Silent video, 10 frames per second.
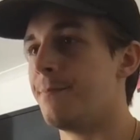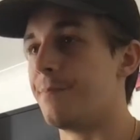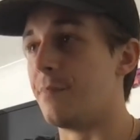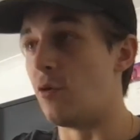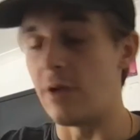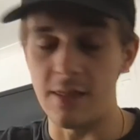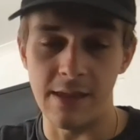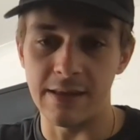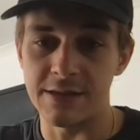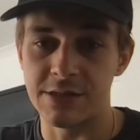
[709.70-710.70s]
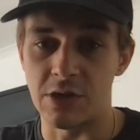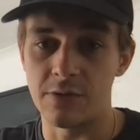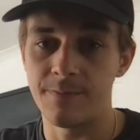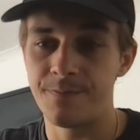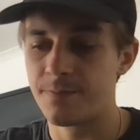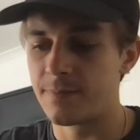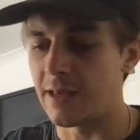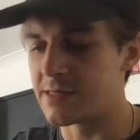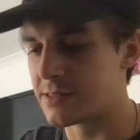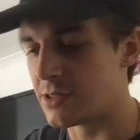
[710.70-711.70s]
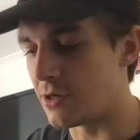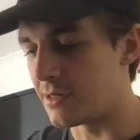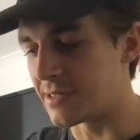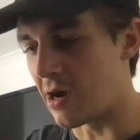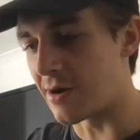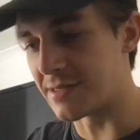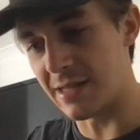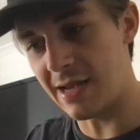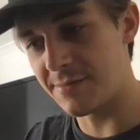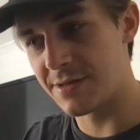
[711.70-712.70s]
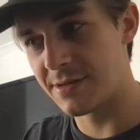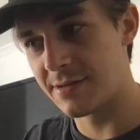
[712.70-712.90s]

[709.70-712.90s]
Really like this song. It's not as hard as Lapped.